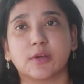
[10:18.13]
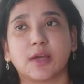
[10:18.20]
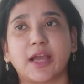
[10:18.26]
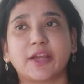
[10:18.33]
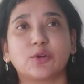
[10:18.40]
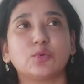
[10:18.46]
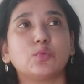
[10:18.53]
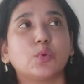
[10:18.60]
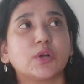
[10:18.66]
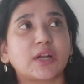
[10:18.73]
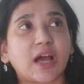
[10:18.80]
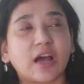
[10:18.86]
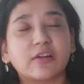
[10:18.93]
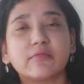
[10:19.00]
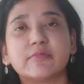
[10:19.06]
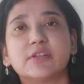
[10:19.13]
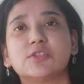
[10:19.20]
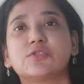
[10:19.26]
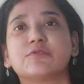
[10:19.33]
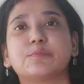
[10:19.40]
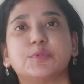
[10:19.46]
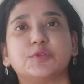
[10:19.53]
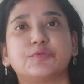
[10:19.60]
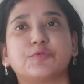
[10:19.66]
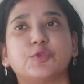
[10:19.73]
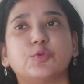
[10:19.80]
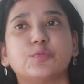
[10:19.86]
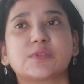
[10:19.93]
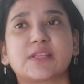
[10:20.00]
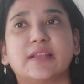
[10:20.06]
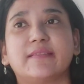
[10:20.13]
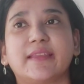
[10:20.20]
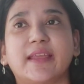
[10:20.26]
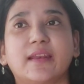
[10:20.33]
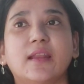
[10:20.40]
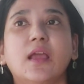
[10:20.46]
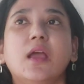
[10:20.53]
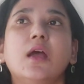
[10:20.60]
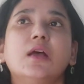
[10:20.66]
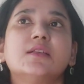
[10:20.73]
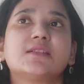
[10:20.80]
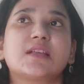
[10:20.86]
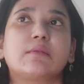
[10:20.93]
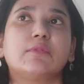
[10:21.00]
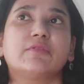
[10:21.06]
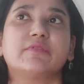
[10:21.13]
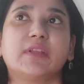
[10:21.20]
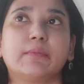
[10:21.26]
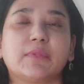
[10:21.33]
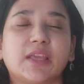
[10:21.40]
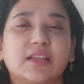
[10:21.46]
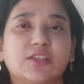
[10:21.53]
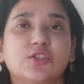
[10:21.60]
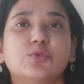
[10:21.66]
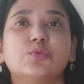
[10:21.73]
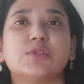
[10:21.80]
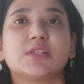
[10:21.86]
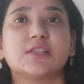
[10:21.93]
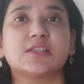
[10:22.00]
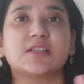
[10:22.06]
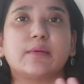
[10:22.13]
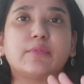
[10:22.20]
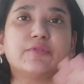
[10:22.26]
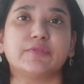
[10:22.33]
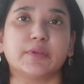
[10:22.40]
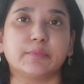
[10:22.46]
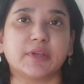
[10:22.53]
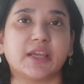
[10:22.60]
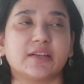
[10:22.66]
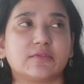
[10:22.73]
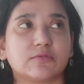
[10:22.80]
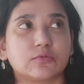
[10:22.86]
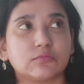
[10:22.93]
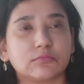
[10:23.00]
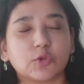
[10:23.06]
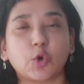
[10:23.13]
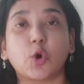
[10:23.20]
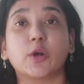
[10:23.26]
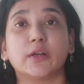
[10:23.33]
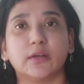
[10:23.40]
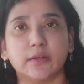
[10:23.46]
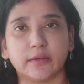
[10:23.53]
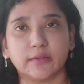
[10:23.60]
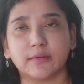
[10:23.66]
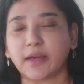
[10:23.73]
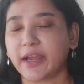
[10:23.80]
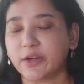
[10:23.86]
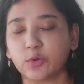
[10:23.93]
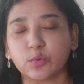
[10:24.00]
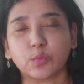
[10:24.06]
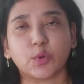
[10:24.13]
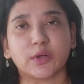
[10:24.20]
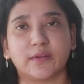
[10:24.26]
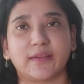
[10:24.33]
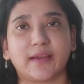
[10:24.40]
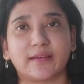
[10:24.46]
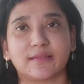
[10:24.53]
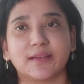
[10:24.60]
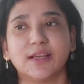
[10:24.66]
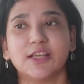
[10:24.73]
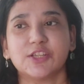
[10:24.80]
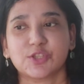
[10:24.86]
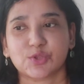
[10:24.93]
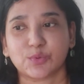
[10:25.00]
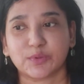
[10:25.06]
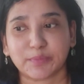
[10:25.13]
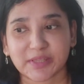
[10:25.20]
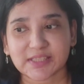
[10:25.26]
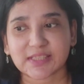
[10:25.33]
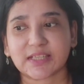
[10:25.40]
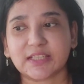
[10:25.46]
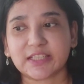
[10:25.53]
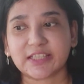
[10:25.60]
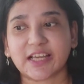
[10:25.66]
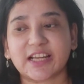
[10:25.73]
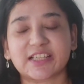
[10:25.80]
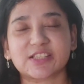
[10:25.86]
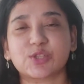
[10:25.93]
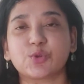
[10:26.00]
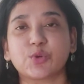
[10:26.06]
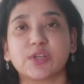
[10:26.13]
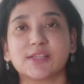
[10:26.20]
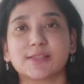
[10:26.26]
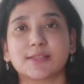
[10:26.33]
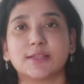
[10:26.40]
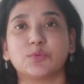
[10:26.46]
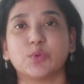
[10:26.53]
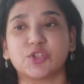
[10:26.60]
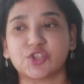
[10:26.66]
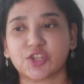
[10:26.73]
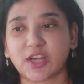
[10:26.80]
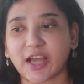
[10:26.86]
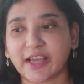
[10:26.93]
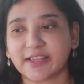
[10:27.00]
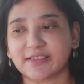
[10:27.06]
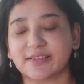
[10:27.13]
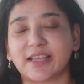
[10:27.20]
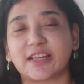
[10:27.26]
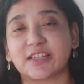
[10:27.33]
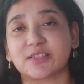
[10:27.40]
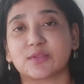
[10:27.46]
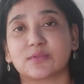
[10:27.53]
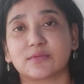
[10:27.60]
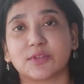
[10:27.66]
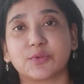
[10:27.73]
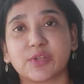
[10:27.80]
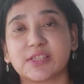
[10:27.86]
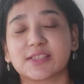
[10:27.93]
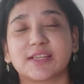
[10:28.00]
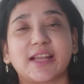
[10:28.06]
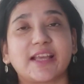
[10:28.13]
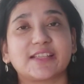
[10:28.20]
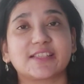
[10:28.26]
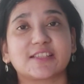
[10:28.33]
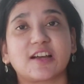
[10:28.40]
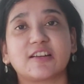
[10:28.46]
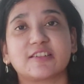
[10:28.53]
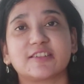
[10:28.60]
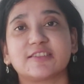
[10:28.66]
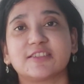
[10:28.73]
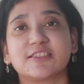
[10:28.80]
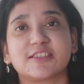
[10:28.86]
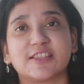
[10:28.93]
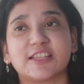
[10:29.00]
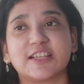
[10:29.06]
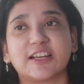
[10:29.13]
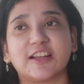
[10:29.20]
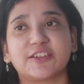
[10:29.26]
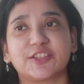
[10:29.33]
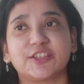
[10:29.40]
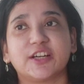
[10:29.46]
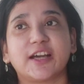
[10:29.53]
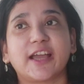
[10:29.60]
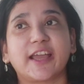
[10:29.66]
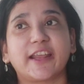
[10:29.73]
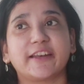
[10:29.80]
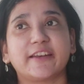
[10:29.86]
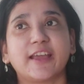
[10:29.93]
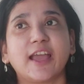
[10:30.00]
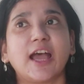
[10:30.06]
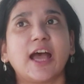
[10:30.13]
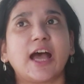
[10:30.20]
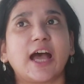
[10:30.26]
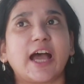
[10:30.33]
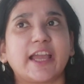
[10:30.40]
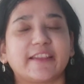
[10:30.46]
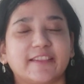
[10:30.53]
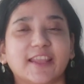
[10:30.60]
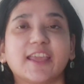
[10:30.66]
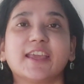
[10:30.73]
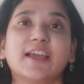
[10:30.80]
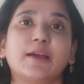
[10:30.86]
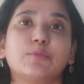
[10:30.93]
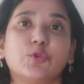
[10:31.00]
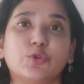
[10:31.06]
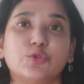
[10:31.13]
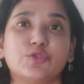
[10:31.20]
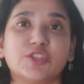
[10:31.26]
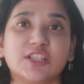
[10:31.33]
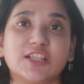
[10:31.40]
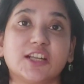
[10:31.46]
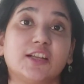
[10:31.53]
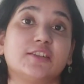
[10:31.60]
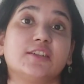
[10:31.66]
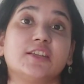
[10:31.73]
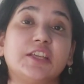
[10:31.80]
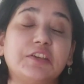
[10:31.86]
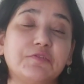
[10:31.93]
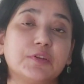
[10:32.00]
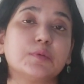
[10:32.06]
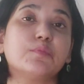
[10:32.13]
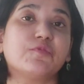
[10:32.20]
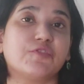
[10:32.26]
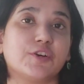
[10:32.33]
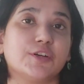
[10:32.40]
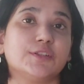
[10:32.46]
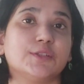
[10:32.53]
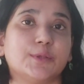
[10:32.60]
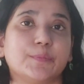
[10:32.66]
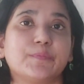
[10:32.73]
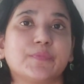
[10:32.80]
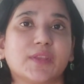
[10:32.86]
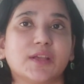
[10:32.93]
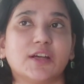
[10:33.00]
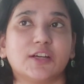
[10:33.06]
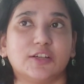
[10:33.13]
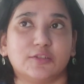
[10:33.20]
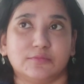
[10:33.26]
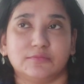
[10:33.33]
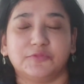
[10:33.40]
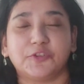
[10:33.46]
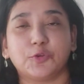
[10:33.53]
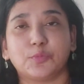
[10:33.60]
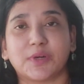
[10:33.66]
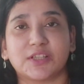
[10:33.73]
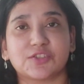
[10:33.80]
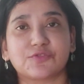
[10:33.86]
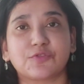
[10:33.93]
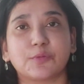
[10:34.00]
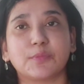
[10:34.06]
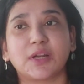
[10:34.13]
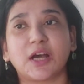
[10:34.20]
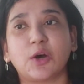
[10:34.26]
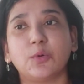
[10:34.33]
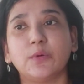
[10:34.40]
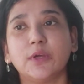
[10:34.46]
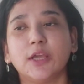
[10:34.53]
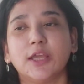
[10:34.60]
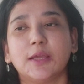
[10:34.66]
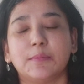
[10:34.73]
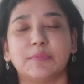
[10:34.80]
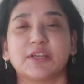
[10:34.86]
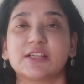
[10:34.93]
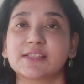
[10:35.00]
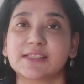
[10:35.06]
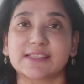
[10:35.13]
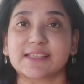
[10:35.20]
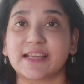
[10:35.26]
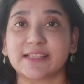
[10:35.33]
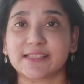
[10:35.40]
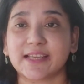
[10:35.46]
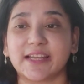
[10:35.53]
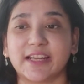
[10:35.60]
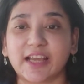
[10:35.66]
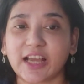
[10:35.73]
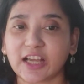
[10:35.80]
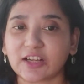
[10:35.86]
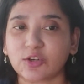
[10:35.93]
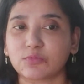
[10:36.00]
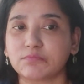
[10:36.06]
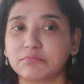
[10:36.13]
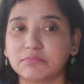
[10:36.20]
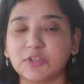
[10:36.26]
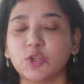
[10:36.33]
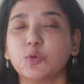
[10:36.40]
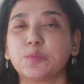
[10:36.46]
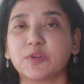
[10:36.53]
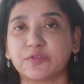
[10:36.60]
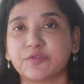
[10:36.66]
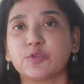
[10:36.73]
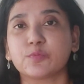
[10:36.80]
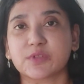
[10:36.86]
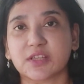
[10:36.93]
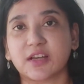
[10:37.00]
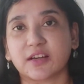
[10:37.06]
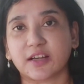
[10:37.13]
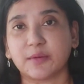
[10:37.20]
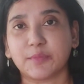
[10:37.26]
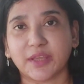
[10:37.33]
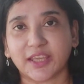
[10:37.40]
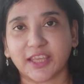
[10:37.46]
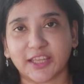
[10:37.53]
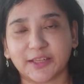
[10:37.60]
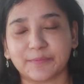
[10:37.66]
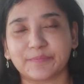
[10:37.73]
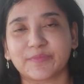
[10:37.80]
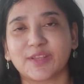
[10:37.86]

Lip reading: I don't want hundreds of perfumes and then some of them get used and some of them get cornered. I don't want that. So basically that is the reason I started this declutter, and I think I'm going to declutter even further a few months from now, because as I said, new perfumes are coming in.